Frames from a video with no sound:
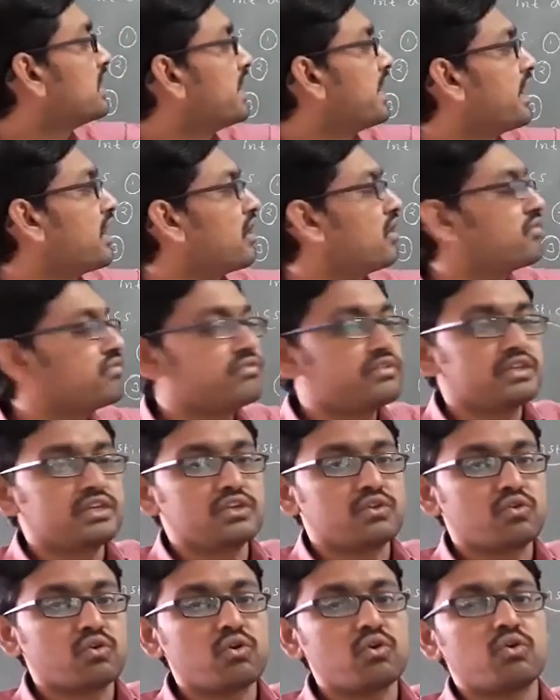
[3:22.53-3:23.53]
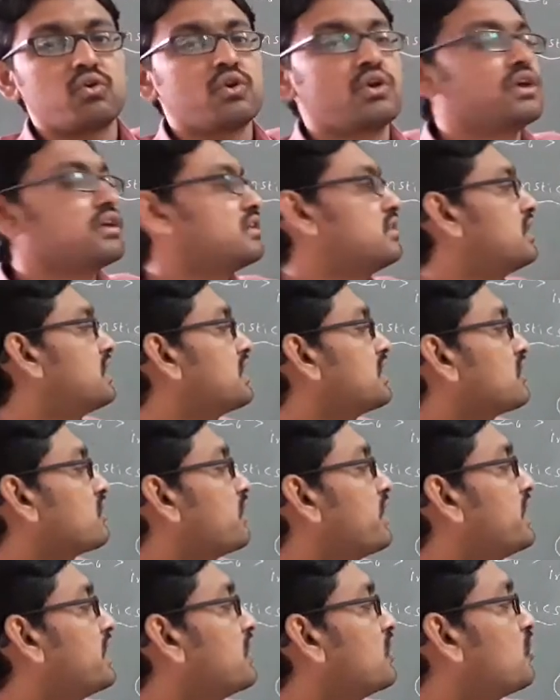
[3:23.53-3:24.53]
a of 0. The
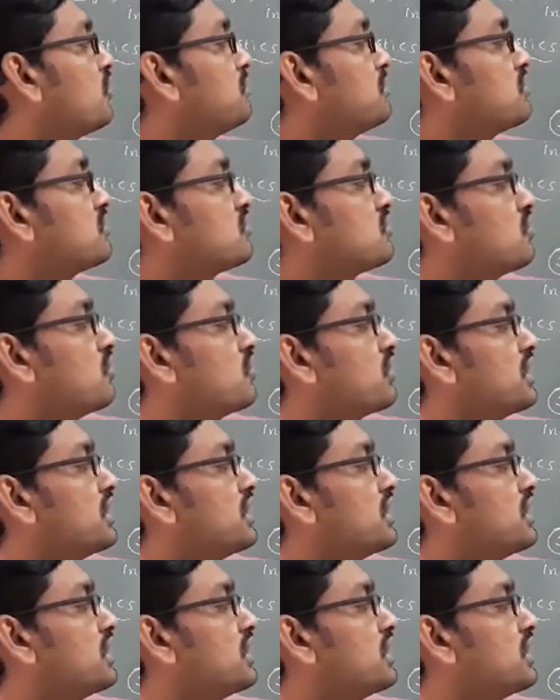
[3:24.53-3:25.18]
20 will be stored